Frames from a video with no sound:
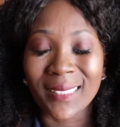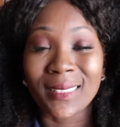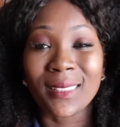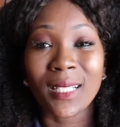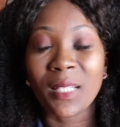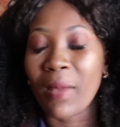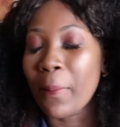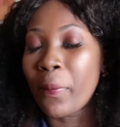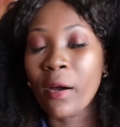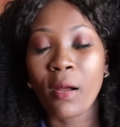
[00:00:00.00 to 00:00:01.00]
I studied
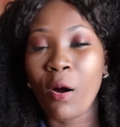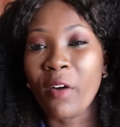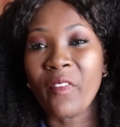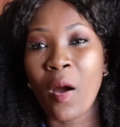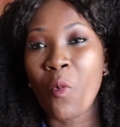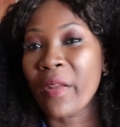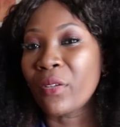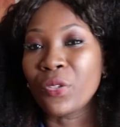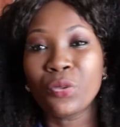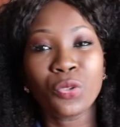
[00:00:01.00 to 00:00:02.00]
my butt off. I went
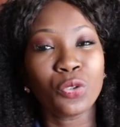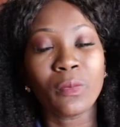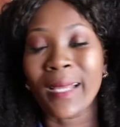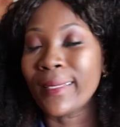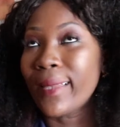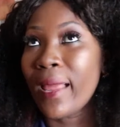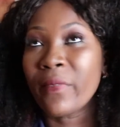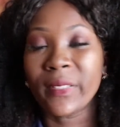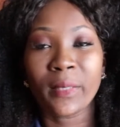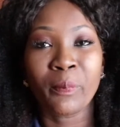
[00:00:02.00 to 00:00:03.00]
on YouTube. I did
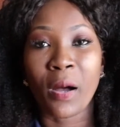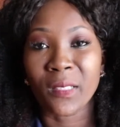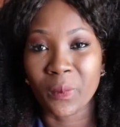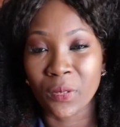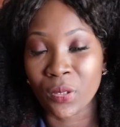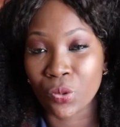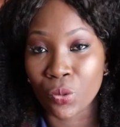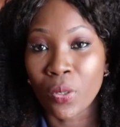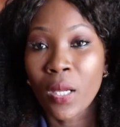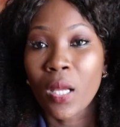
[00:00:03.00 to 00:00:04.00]
everything possible to
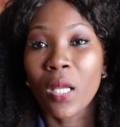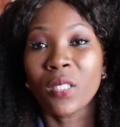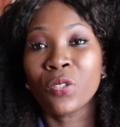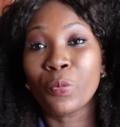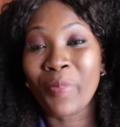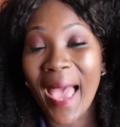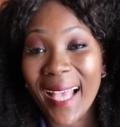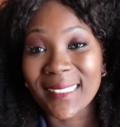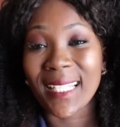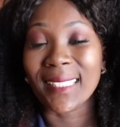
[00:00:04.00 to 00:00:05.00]
do to
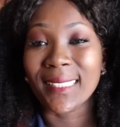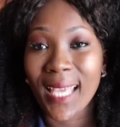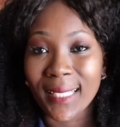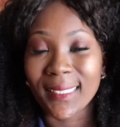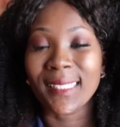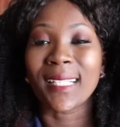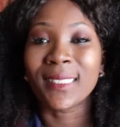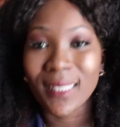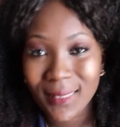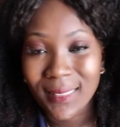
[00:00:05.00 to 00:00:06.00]
pass that test. And I
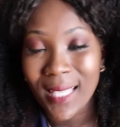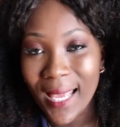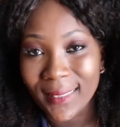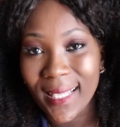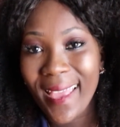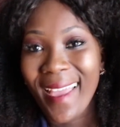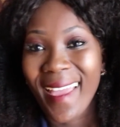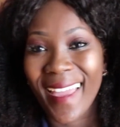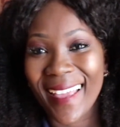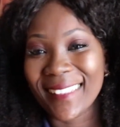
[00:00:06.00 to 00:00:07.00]
took the test,
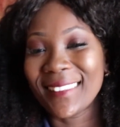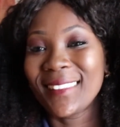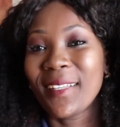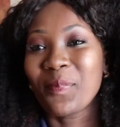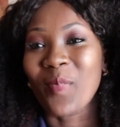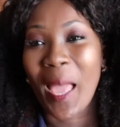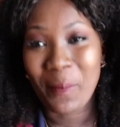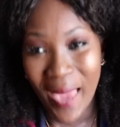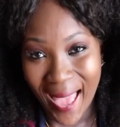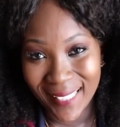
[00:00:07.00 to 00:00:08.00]
and
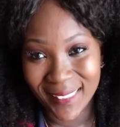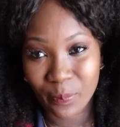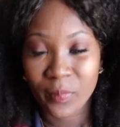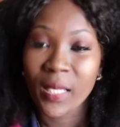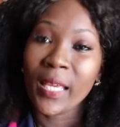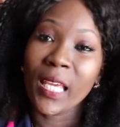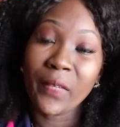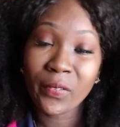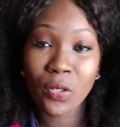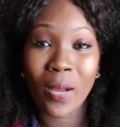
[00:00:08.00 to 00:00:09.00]
I passed.
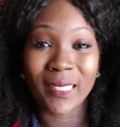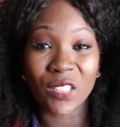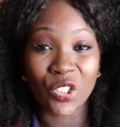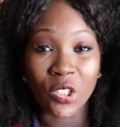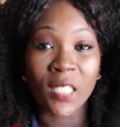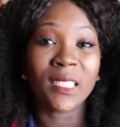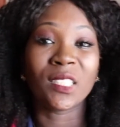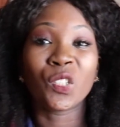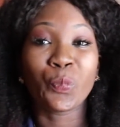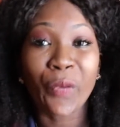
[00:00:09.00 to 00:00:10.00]
Even though I didn't start it
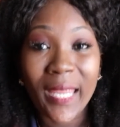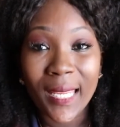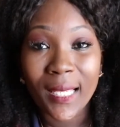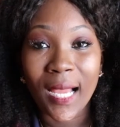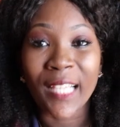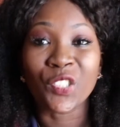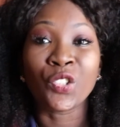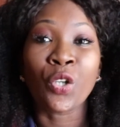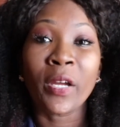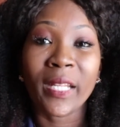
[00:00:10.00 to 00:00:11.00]
in spring, I
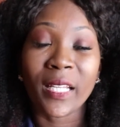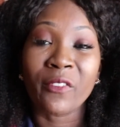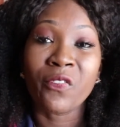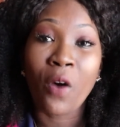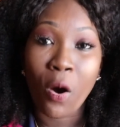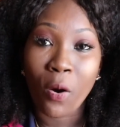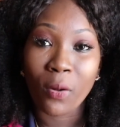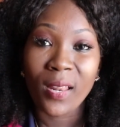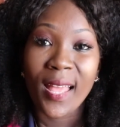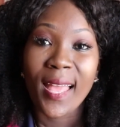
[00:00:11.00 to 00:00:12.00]
started in fall.